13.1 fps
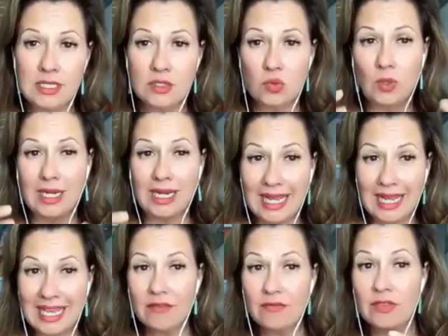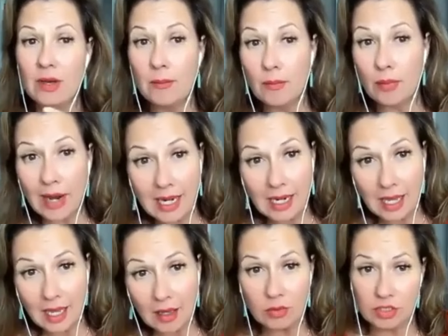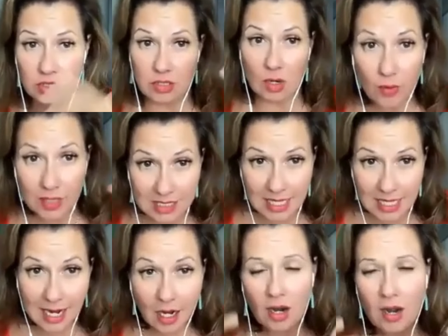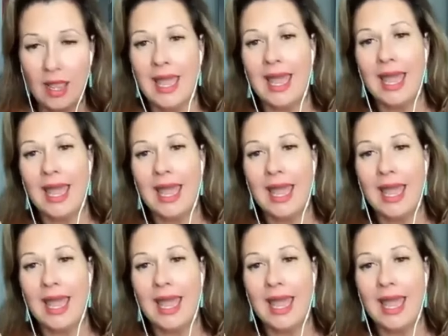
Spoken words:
is we leave the umbrella, which is always there,